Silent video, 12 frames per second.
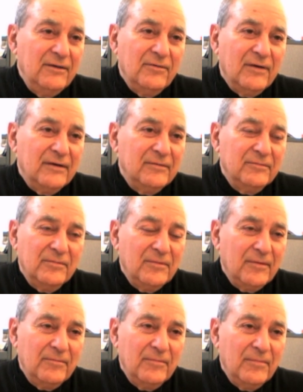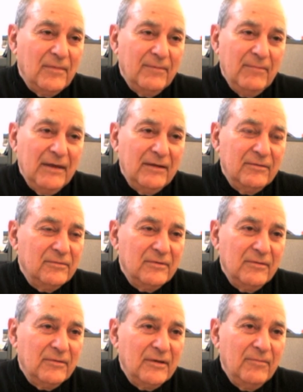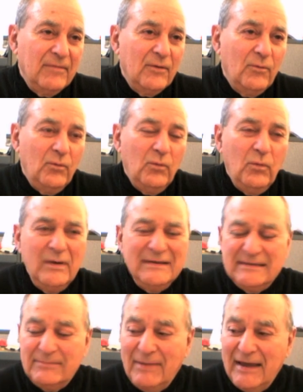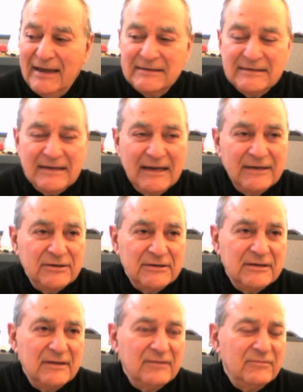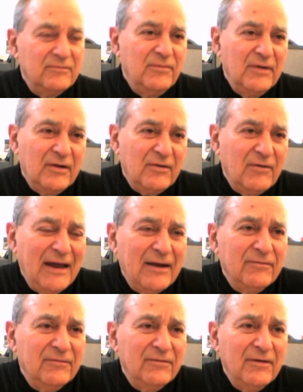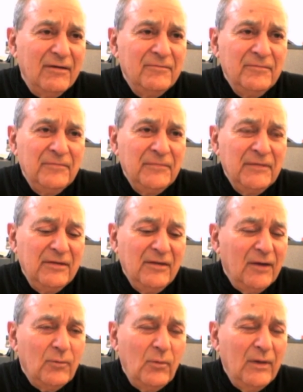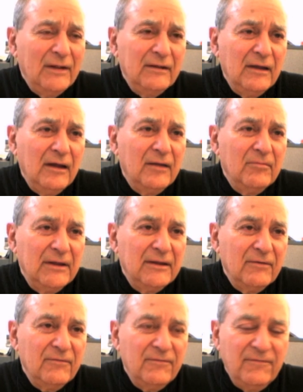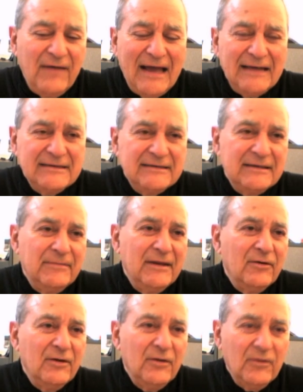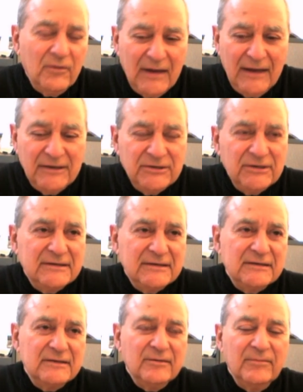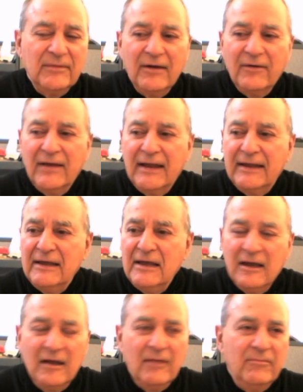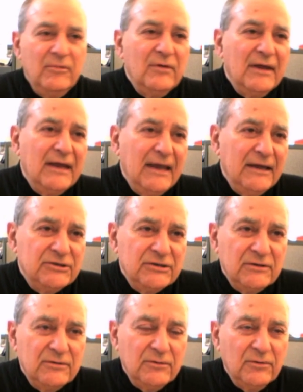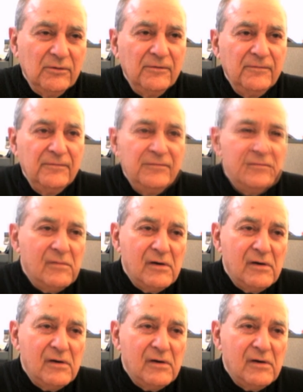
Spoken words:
and I do, I make whiz-bang sketches. They're kind of not well done, but they're fast, and they're a notation system. They're a communication tool,